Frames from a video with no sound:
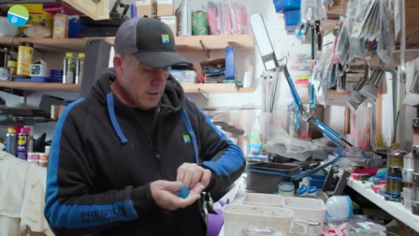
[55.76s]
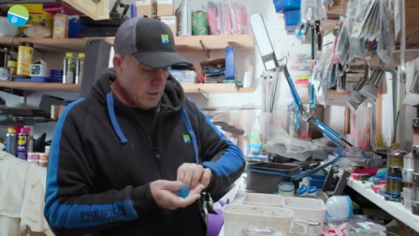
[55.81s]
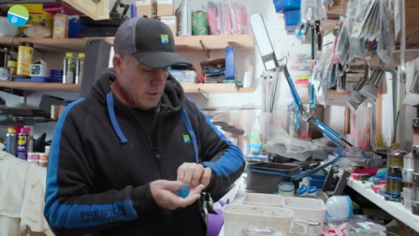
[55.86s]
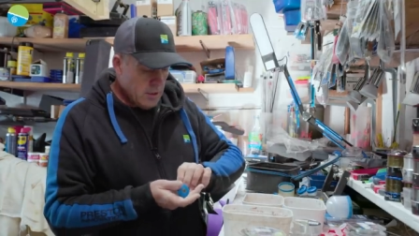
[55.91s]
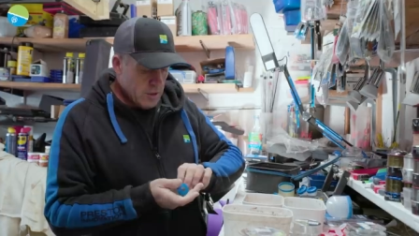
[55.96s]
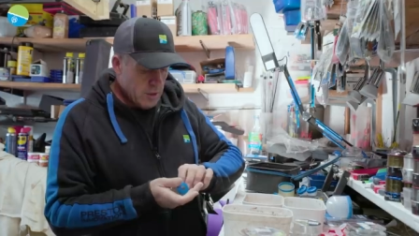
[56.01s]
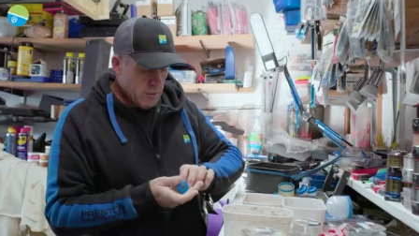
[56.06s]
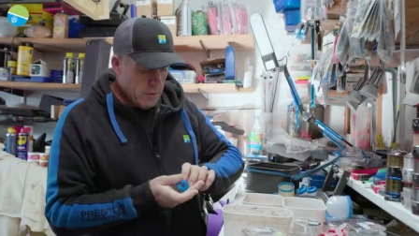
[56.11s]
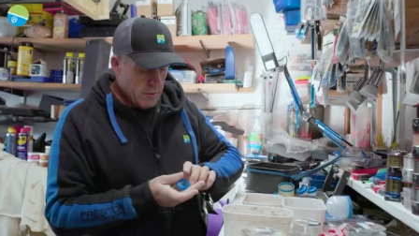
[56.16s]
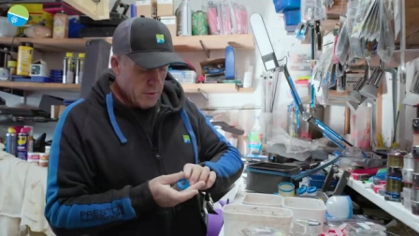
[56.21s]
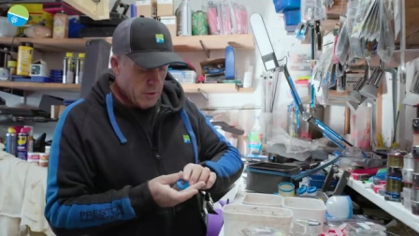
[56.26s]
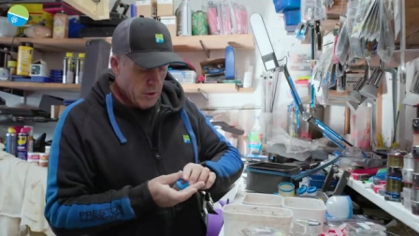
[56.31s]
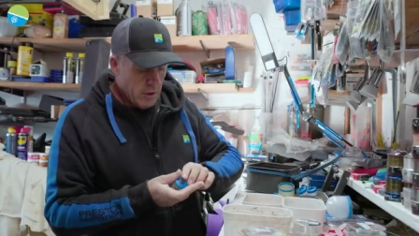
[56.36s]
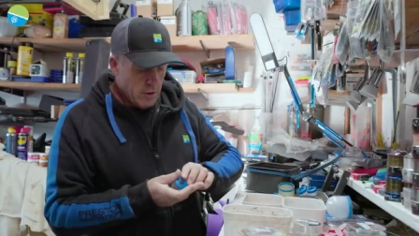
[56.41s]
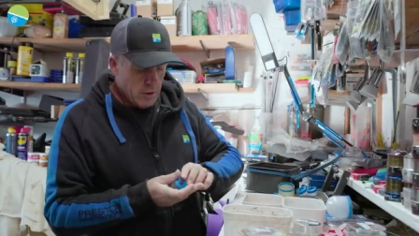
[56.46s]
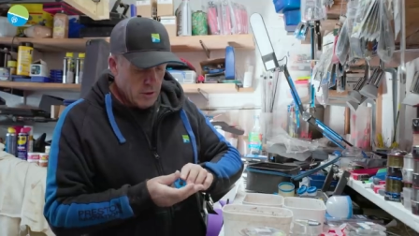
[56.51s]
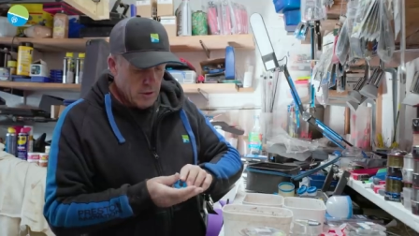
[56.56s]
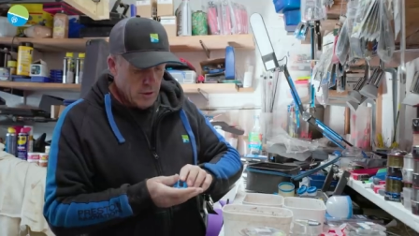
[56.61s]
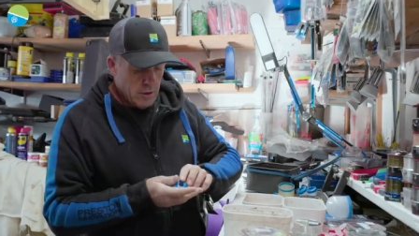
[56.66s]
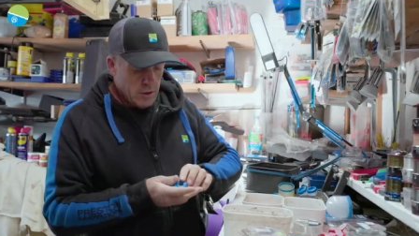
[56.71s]
So we've got
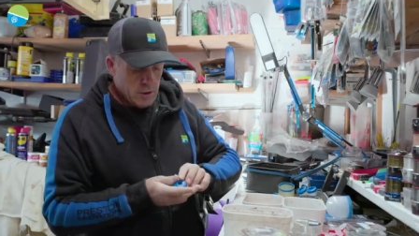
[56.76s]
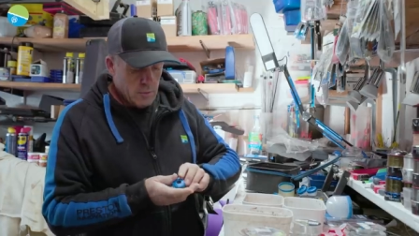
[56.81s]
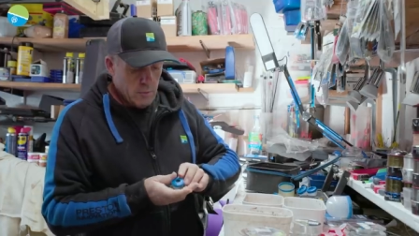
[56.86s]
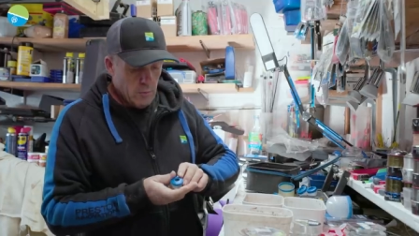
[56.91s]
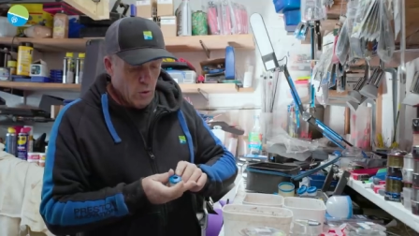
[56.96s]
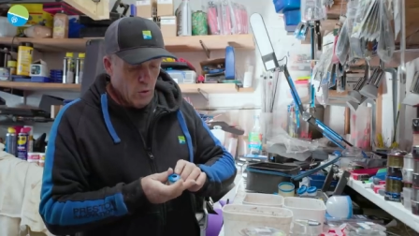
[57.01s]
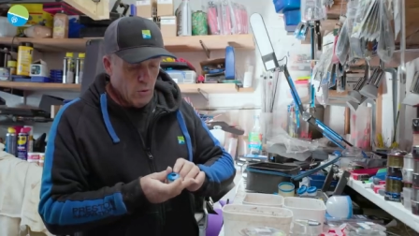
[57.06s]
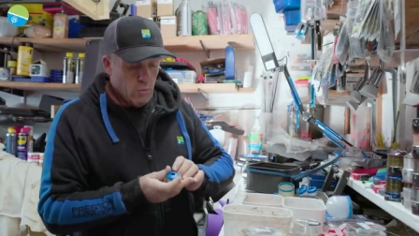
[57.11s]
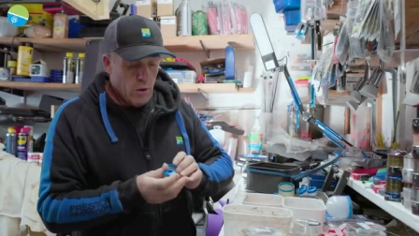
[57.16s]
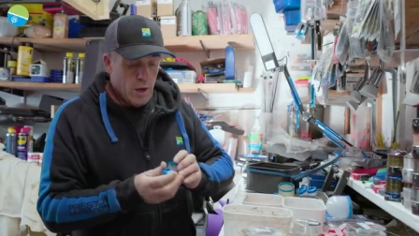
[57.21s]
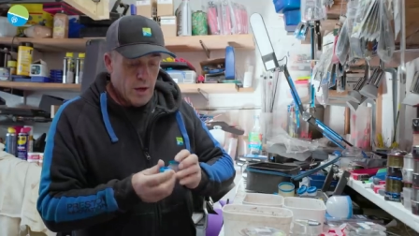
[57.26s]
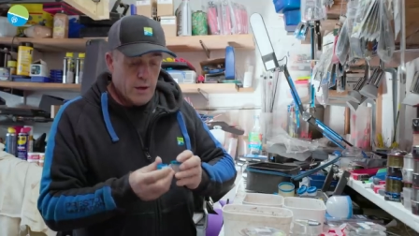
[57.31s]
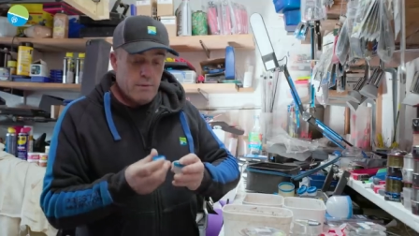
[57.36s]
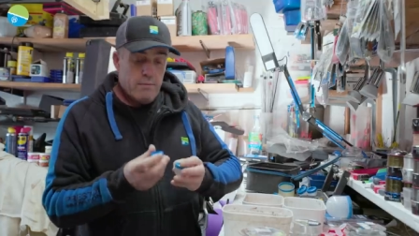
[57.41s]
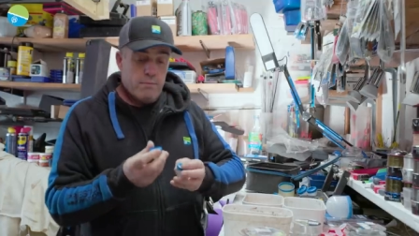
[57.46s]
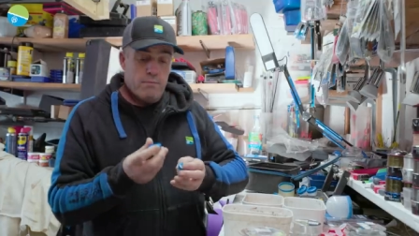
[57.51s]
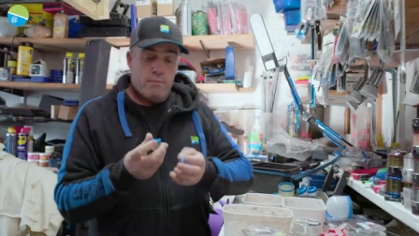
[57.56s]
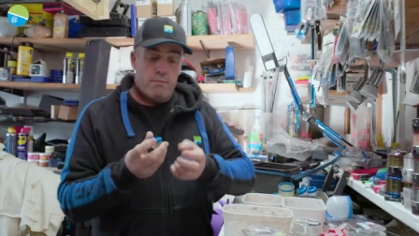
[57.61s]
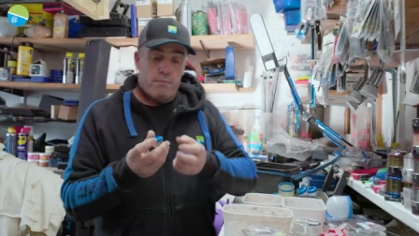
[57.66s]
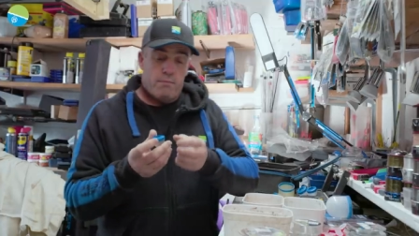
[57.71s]
the small one,
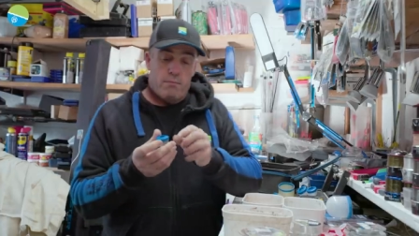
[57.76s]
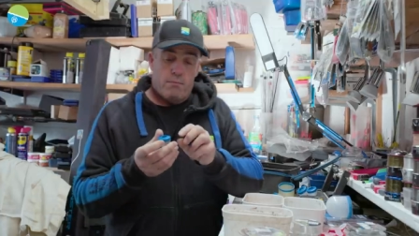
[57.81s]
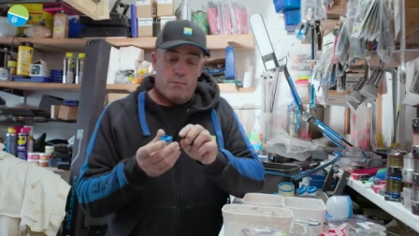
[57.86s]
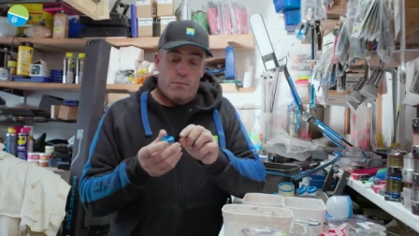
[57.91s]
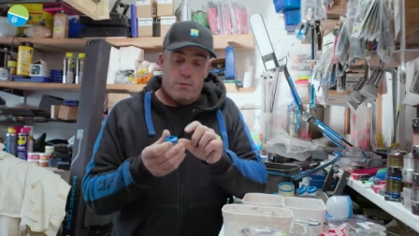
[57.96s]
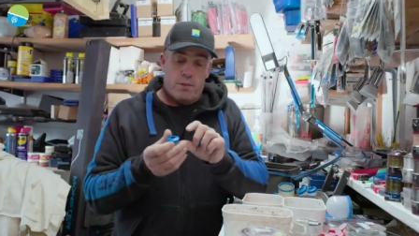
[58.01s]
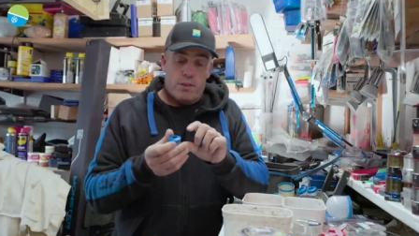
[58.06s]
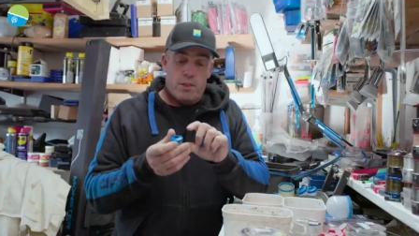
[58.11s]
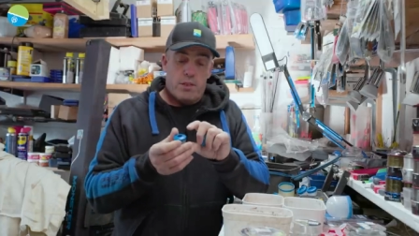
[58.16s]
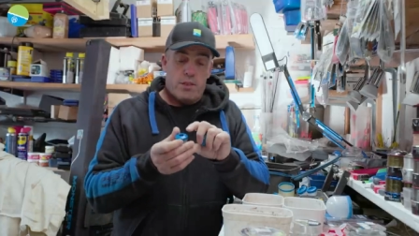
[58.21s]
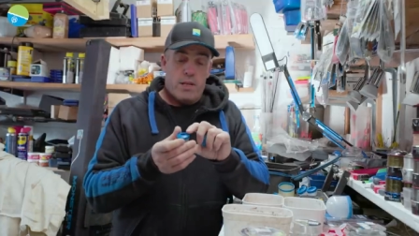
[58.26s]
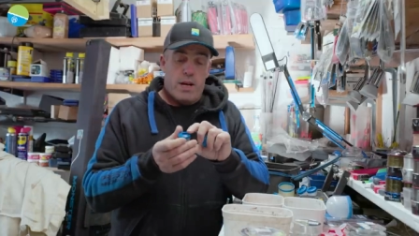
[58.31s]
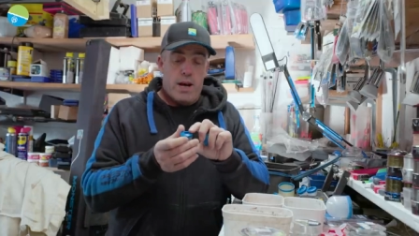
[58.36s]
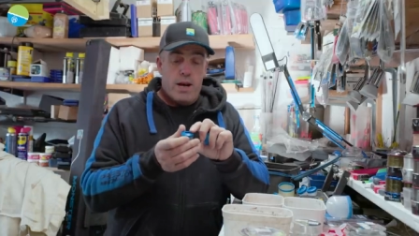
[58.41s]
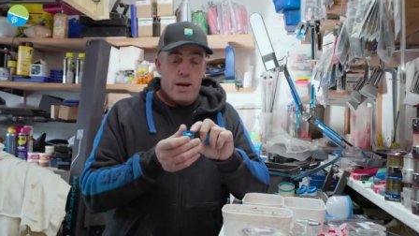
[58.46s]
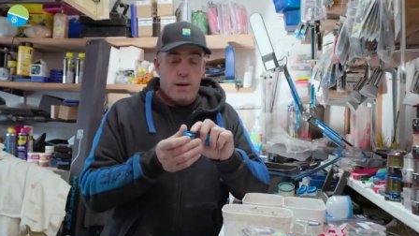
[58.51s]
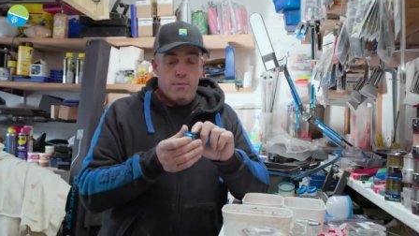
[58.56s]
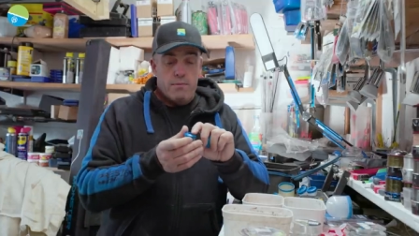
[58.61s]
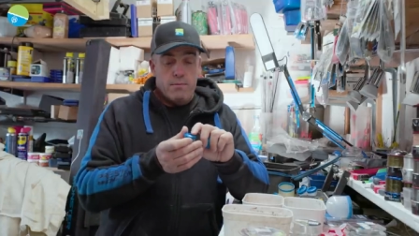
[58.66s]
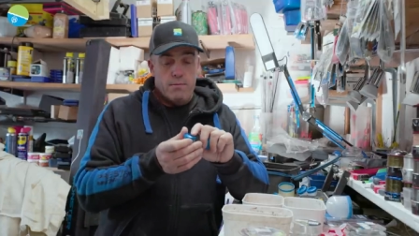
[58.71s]
which is
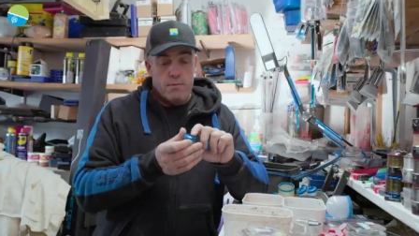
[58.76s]
that.